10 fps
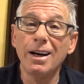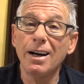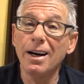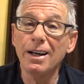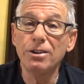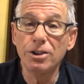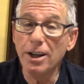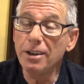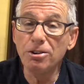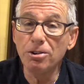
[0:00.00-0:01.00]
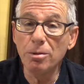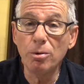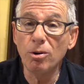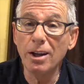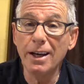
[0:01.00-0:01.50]
I chased them
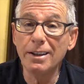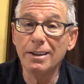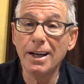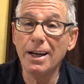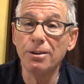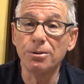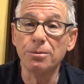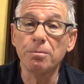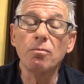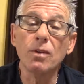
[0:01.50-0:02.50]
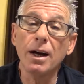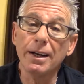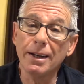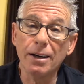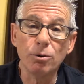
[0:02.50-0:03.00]
all out of town. I
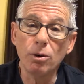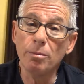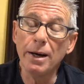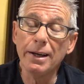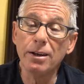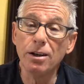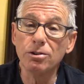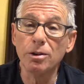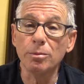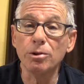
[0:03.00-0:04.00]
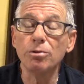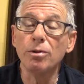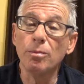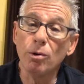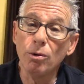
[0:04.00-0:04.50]
got all my customers
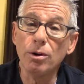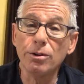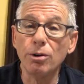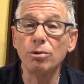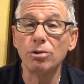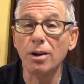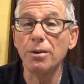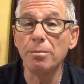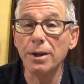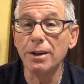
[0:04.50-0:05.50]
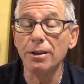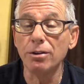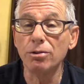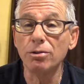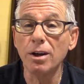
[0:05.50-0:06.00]
from all those other
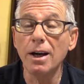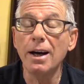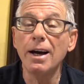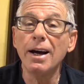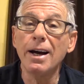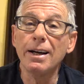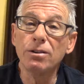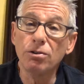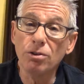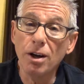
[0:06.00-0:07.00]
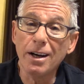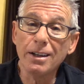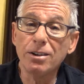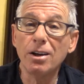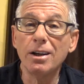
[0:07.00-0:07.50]
medias and
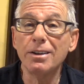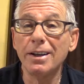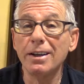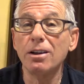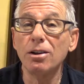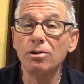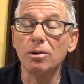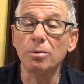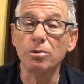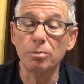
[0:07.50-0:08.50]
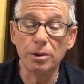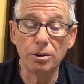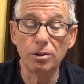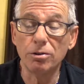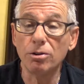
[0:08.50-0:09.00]
signed on their customers
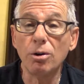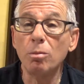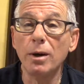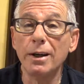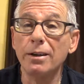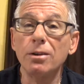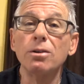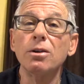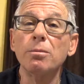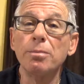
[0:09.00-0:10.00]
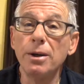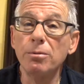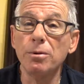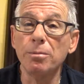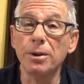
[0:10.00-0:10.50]
because nobody could compete
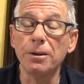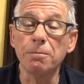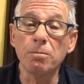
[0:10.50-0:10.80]
with me.